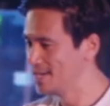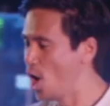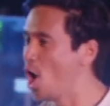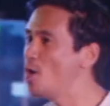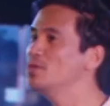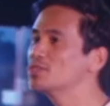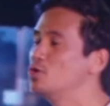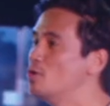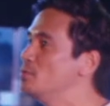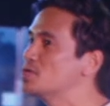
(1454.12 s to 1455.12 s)

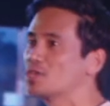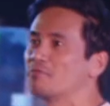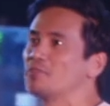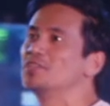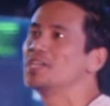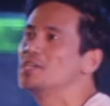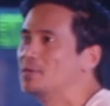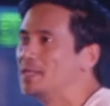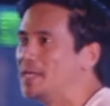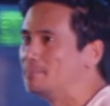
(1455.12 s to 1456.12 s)
Whom you serve
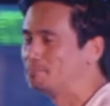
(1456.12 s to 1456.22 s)
continually,